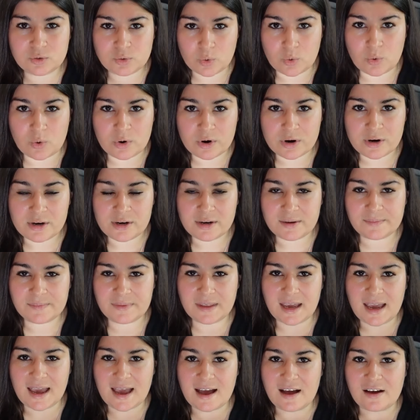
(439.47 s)
tour.
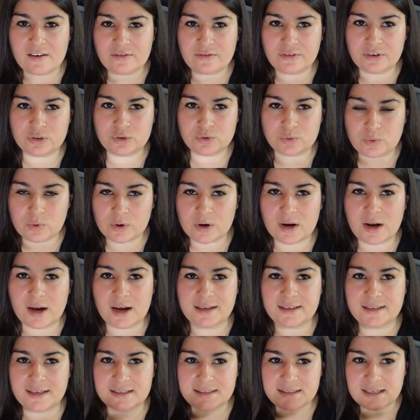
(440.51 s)
They have a tour
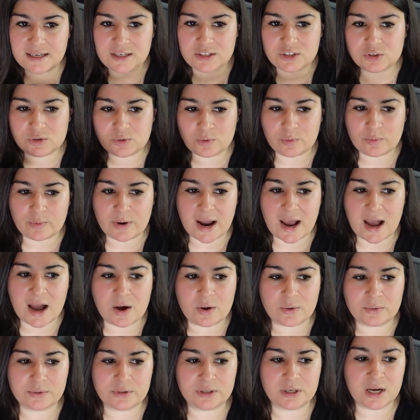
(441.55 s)
guide that takes you
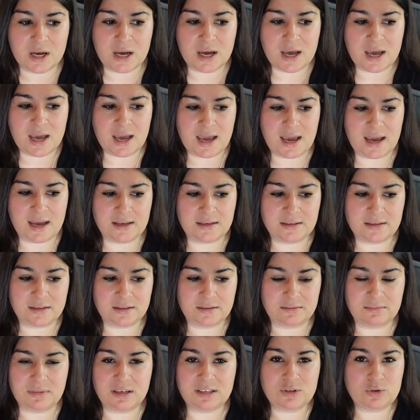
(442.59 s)
around, and
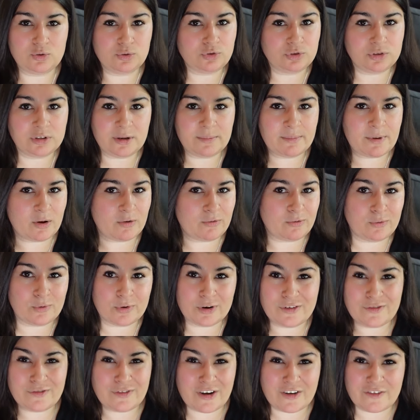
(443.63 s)
it's usually about
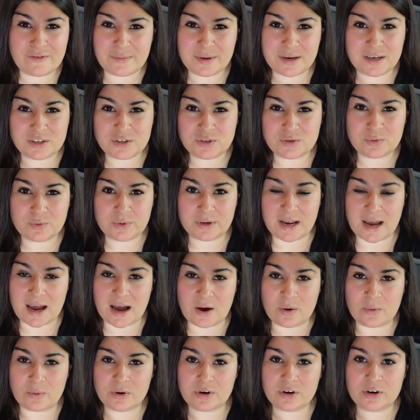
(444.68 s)
45 minutes to an
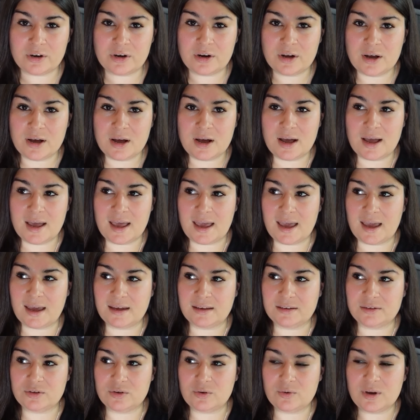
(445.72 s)
hour.
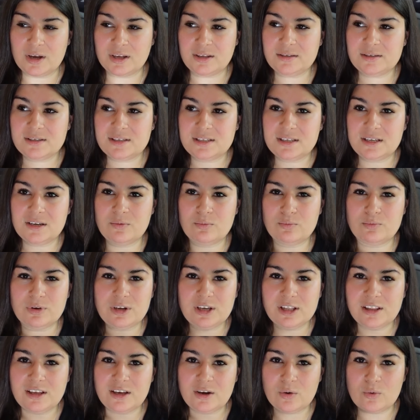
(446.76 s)
And you get to see
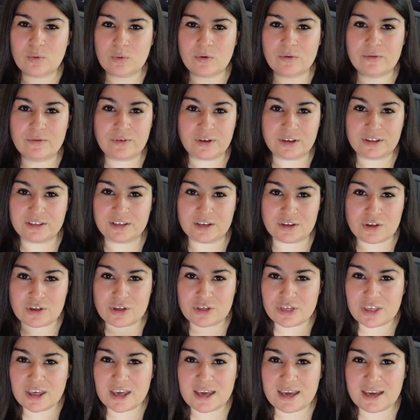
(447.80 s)
really cool vintage
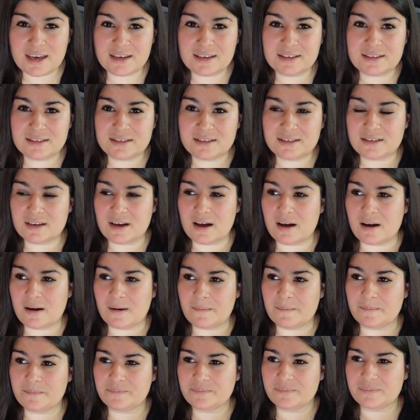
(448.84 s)
things.
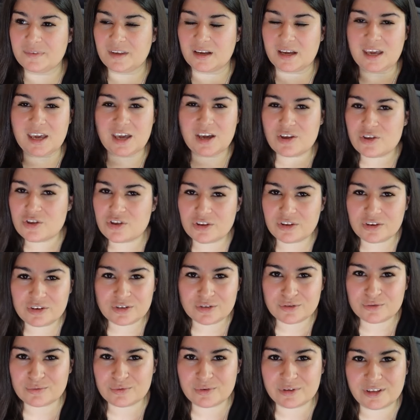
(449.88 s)
The kitchen
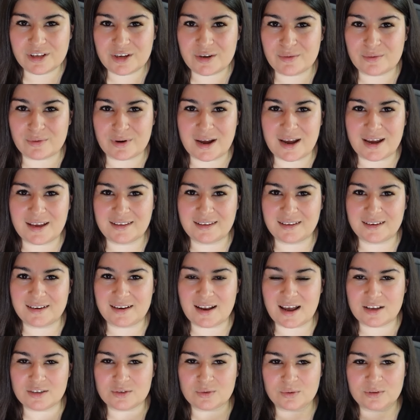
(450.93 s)
is really great and it
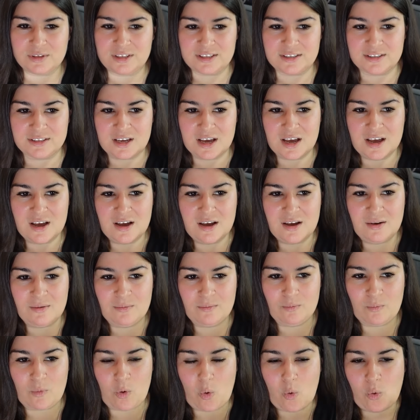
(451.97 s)
has all these
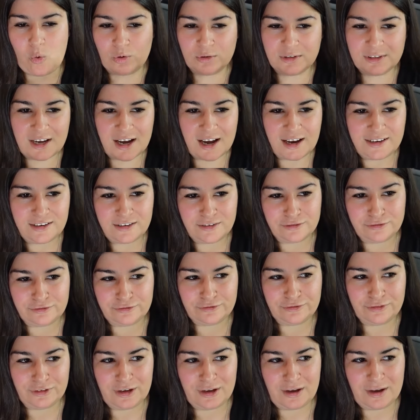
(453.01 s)
old kind
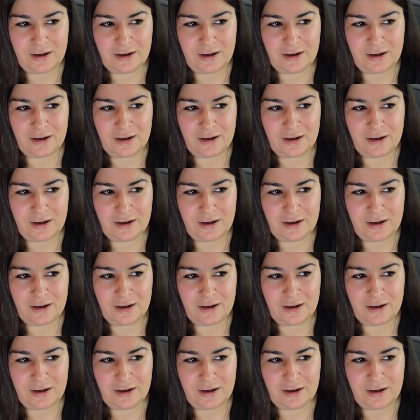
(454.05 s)
of